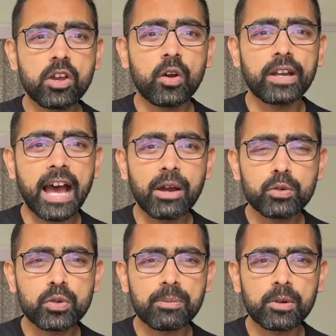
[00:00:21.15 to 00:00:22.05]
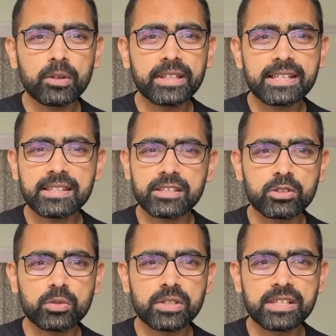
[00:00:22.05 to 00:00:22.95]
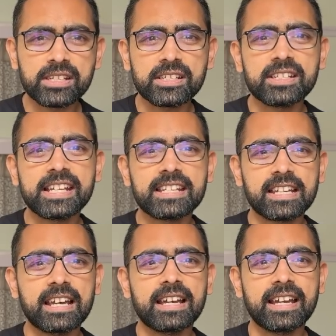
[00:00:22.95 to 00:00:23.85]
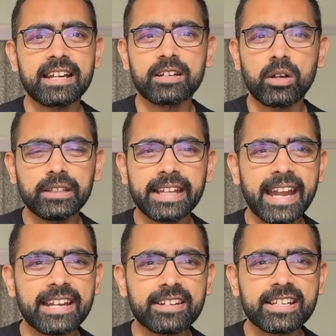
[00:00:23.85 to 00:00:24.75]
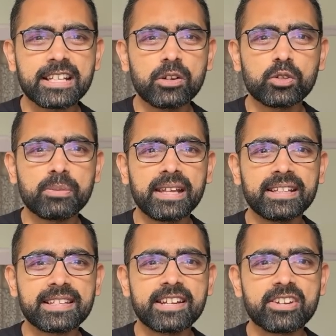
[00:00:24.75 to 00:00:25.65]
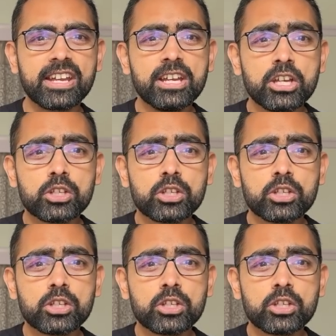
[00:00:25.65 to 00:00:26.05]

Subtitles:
on how to upload this student data and all the entries, how to make this entry.